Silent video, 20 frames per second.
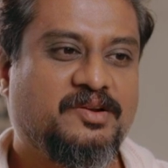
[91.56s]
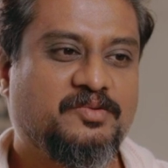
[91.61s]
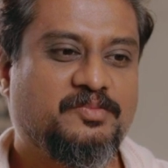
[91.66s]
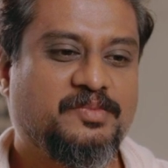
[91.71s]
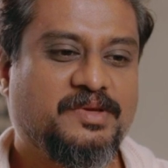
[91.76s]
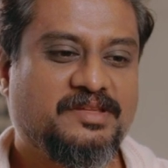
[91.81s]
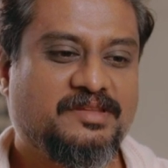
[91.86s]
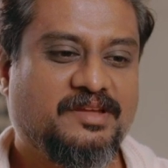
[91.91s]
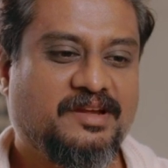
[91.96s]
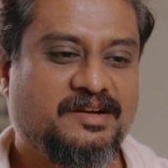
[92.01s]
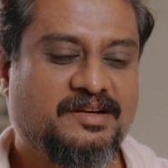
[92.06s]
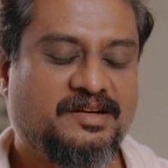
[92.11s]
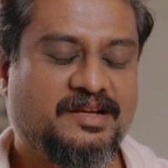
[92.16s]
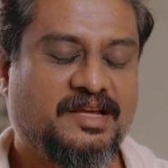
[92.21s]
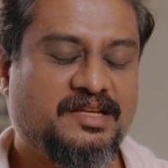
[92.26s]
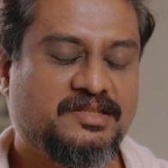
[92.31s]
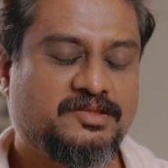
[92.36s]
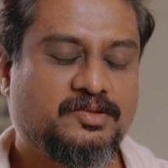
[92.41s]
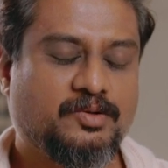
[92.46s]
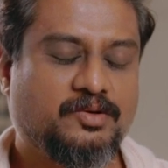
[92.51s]
to me the
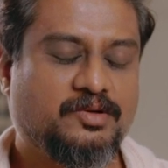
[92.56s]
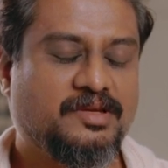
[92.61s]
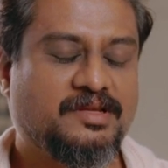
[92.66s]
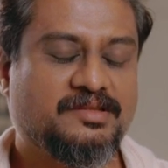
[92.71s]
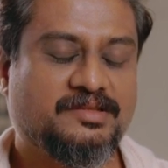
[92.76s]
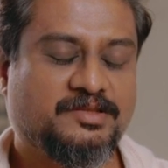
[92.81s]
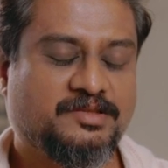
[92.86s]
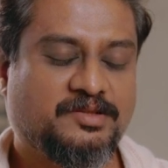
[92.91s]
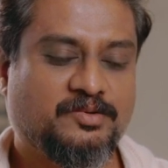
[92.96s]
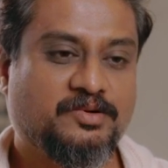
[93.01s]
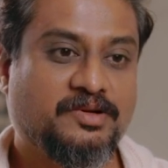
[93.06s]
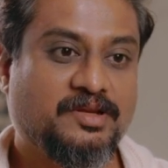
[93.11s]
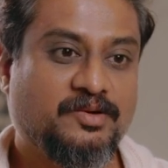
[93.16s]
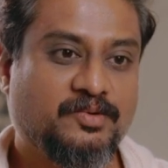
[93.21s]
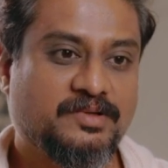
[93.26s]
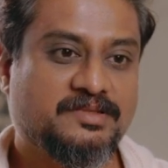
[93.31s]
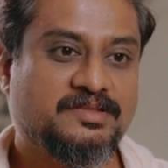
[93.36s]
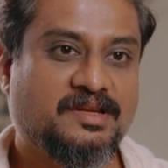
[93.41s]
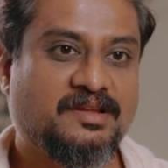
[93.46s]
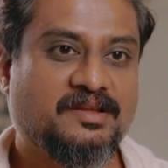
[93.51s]
entire story, and the story
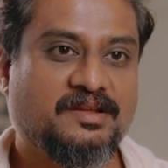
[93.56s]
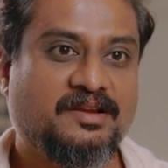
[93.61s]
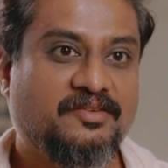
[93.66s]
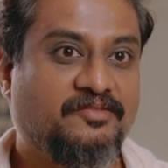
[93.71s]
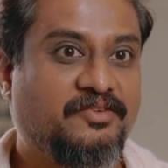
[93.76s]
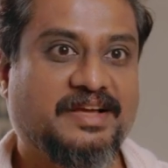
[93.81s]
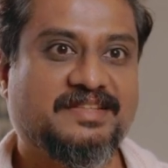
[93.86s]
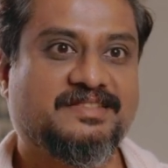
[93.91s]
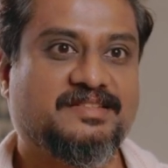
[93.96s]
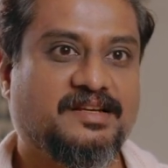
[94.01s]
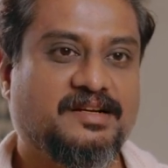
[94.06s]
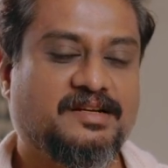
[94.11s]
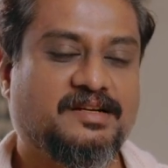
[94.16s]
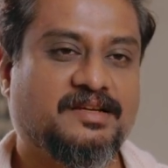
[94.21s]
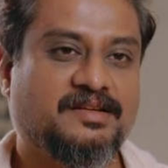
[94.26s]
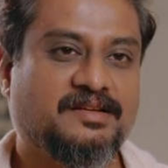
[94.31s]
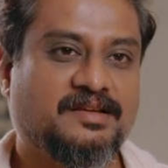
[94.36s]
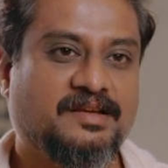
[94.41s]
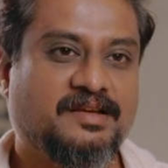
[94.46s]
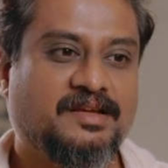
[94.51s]
was really
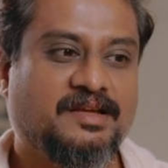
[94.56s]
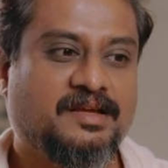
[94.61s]
fascinating.